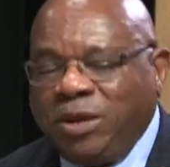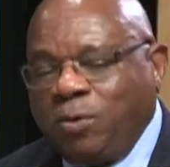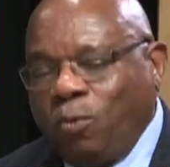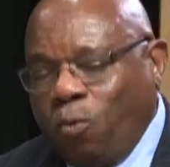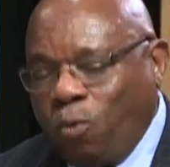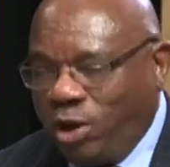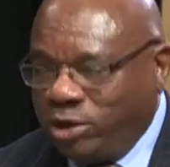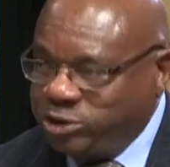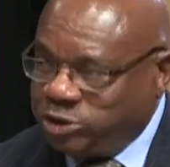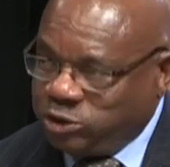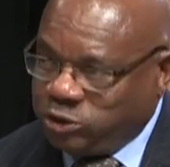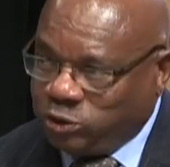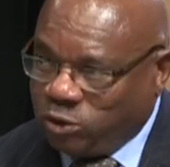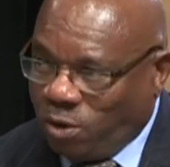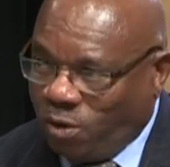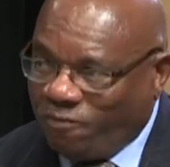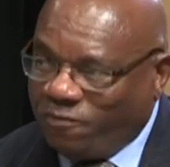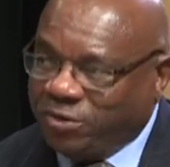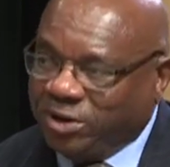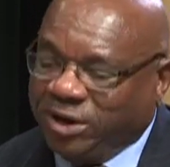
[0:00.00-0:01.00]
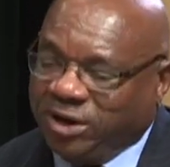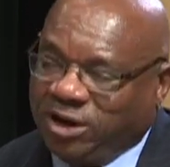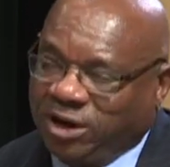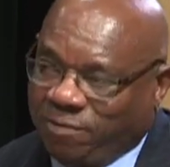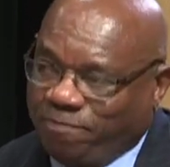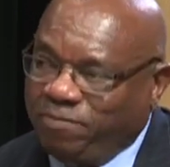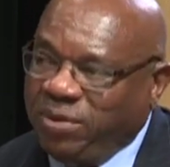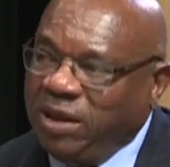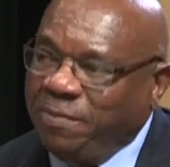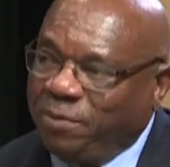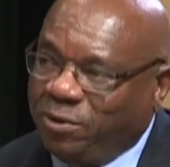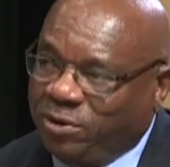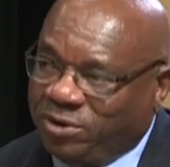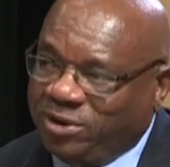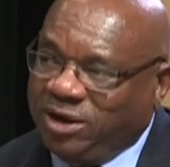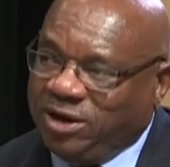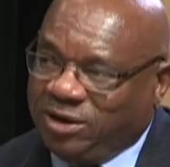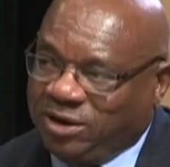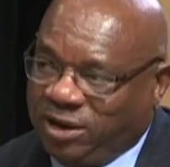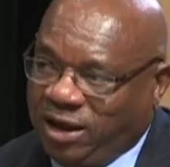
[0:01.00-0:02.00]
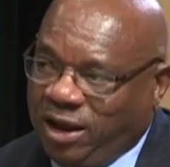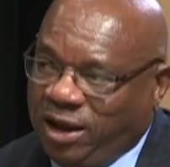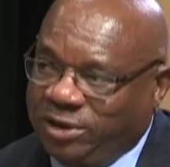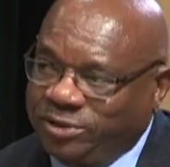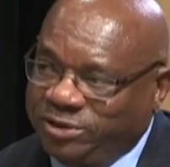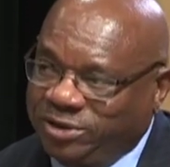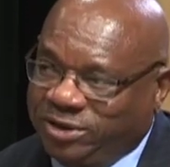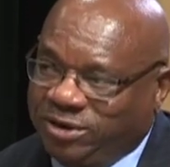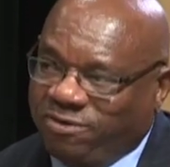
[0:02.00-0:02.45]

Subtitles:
Once you hopefully get people engaged and